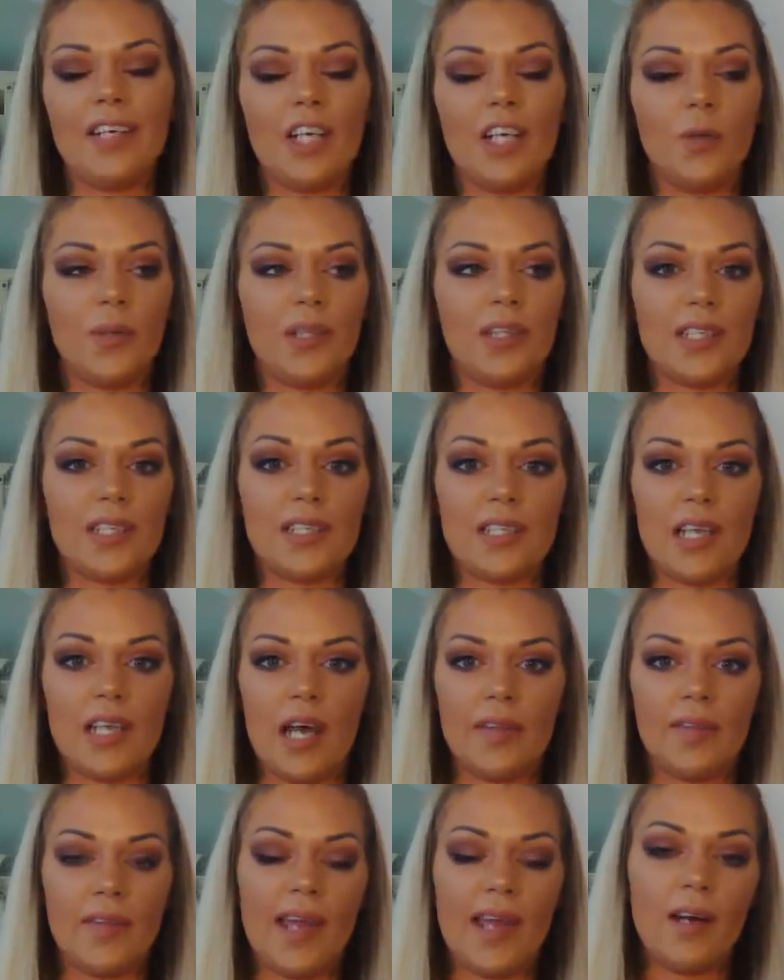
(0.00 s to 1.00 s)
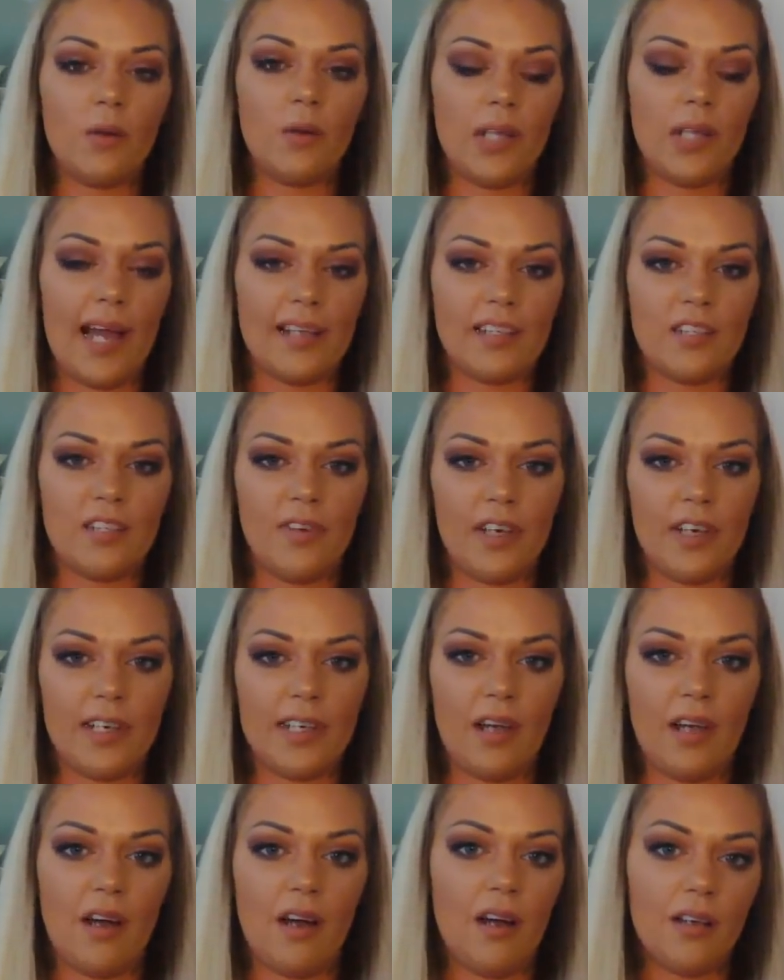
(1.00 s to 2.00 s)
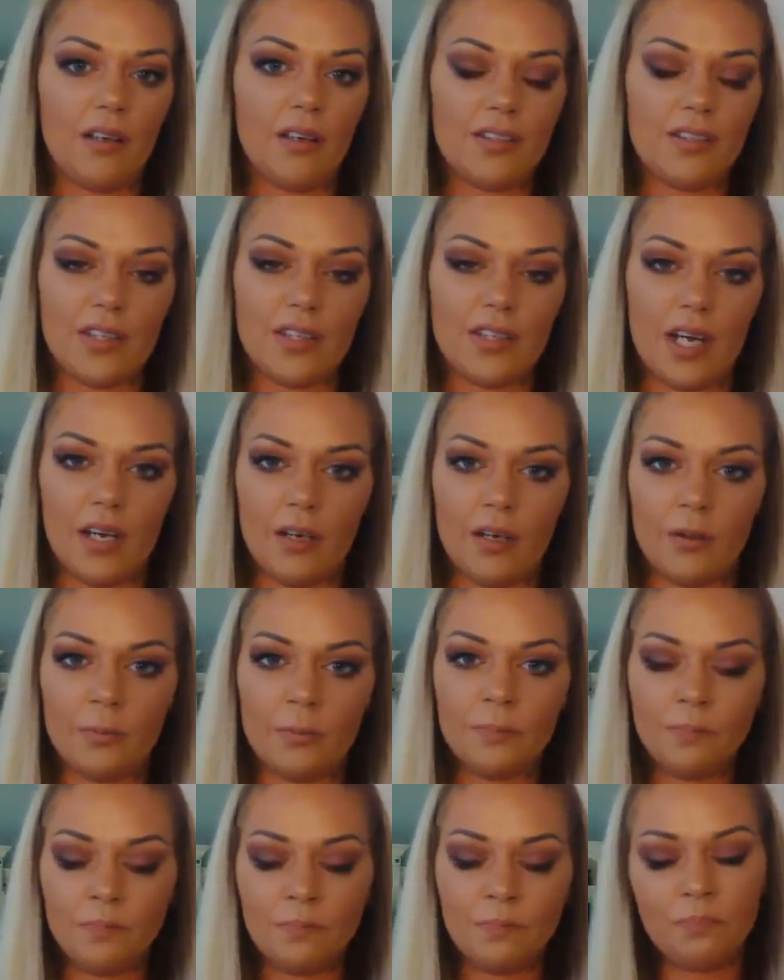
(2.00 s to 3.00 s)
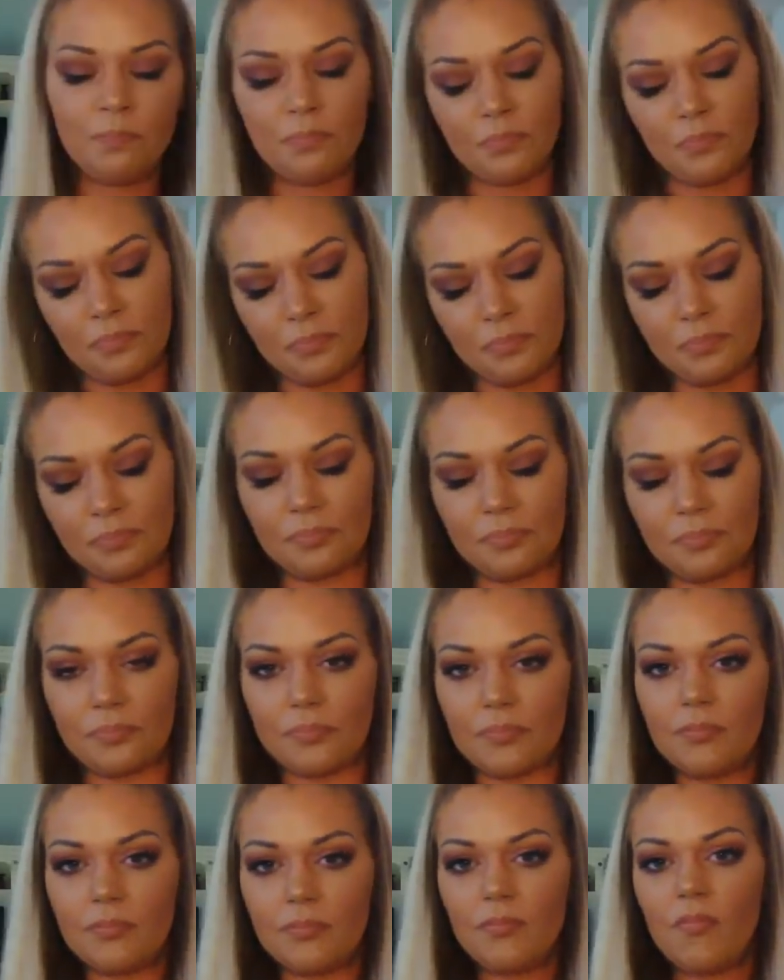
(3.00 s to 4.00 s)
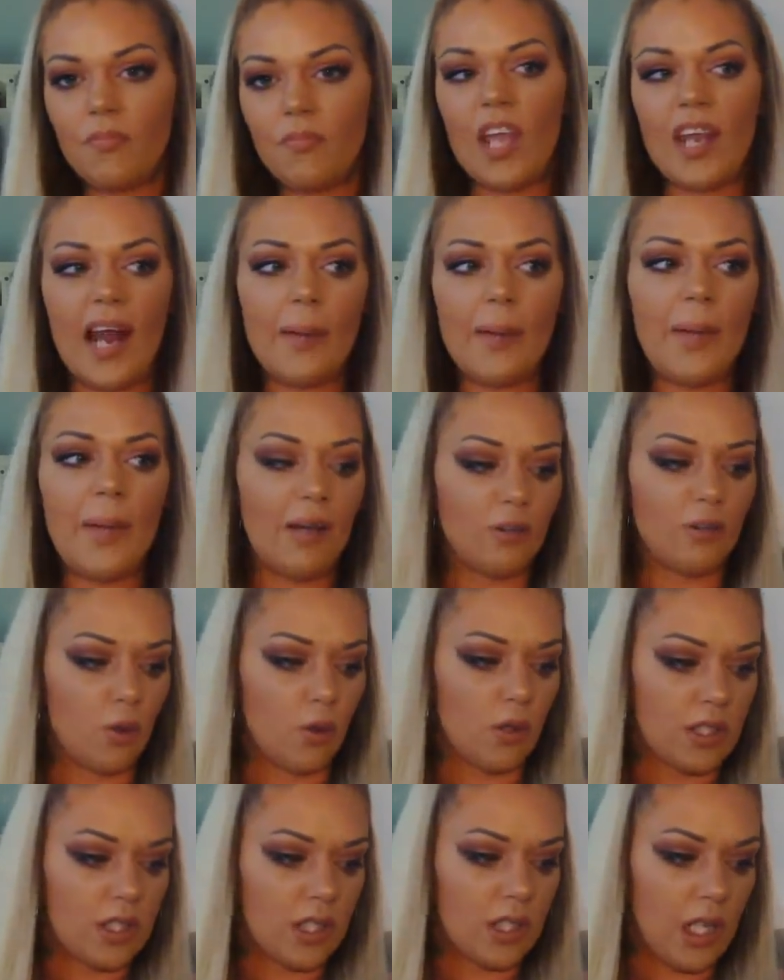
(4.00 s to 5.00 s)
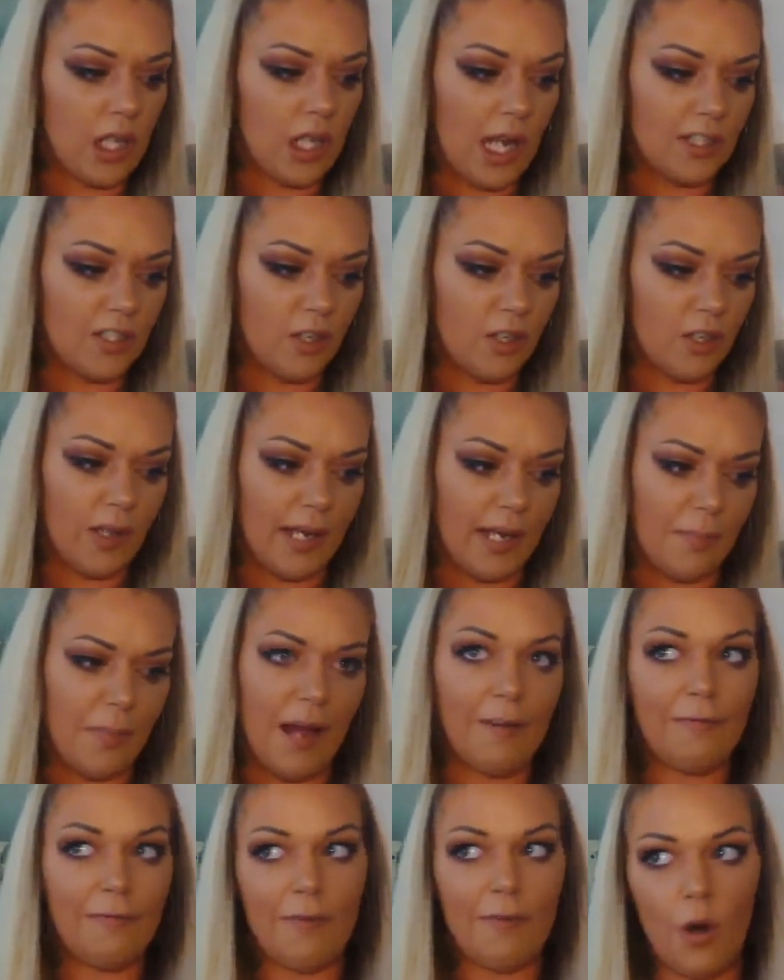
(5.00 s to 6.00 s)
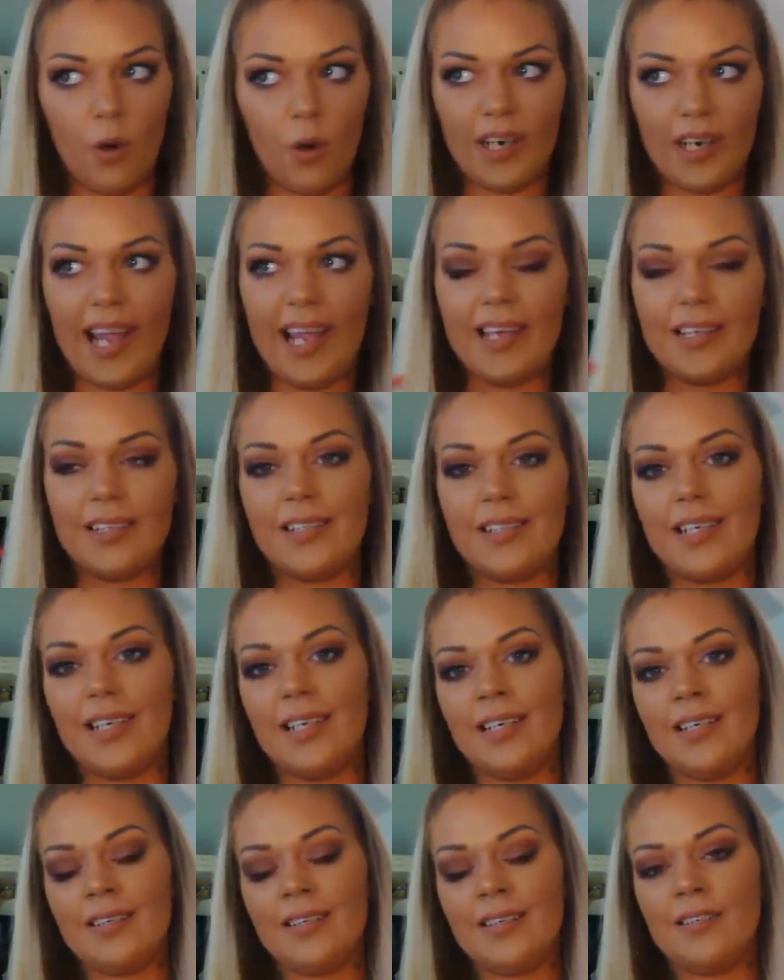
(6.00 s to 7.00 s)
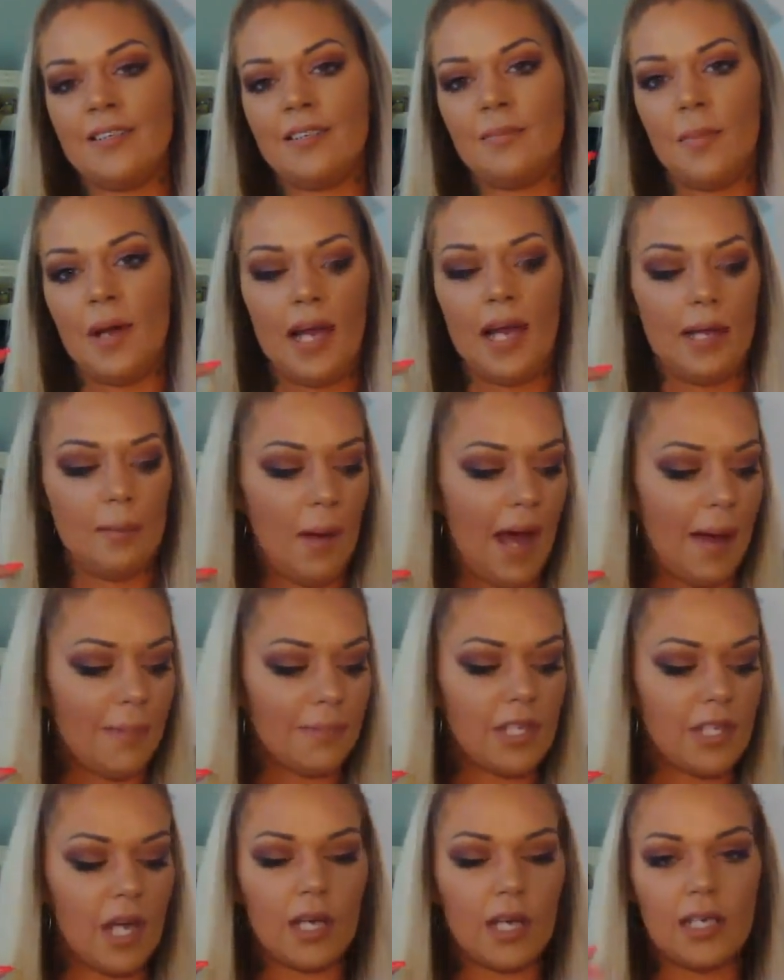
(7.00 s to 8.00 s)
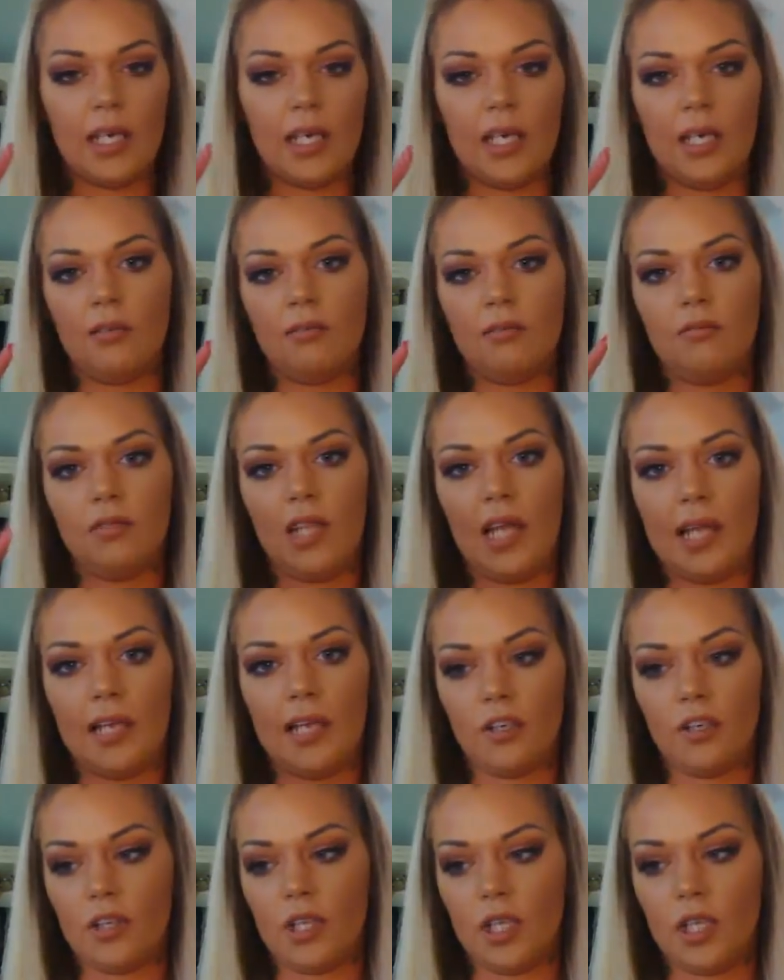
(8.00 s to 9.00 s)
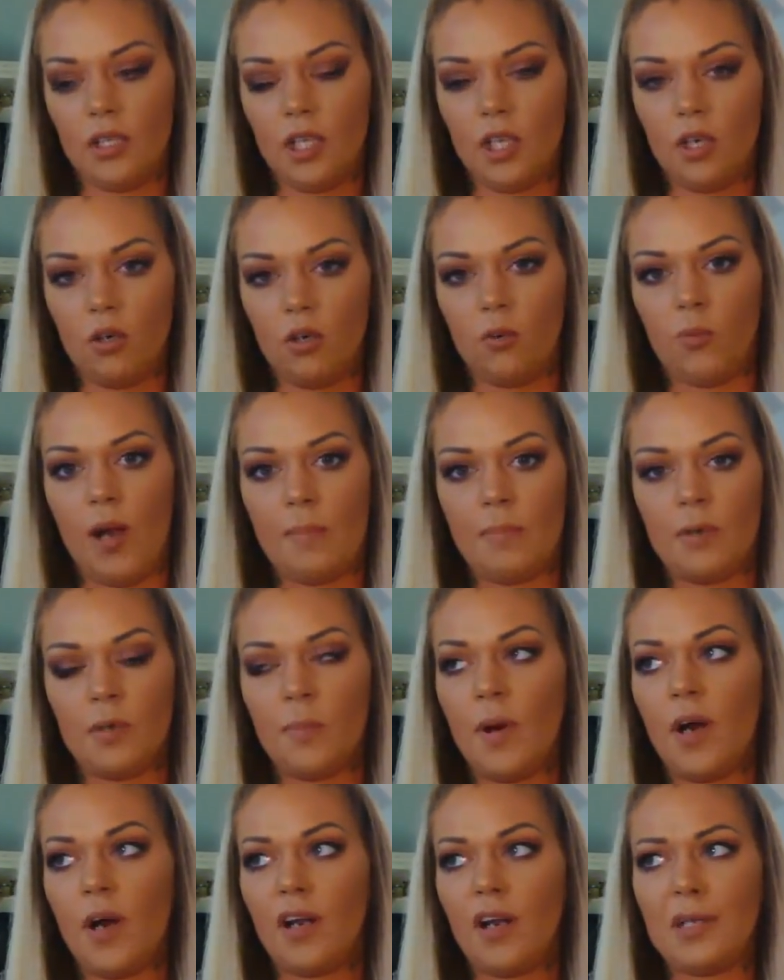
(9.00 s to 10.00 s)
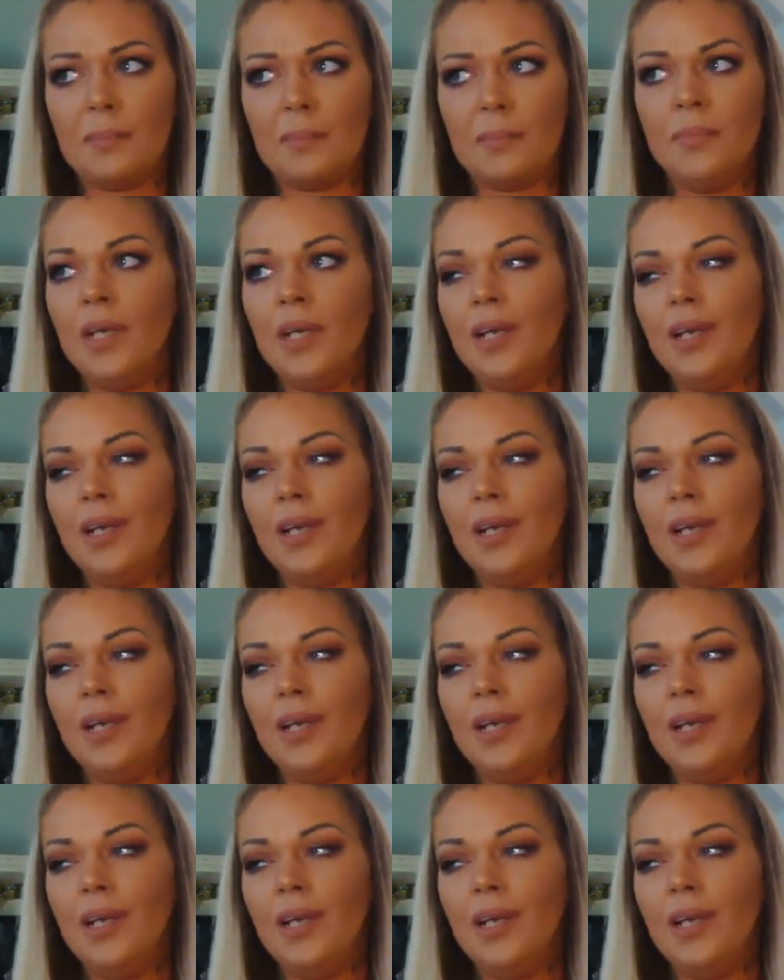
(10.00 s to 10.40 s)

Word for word: here with the sun, they don't last very long. So, and I'm outdoors a lot, so like my phone cases, my pop socket, like the little rubber part on them,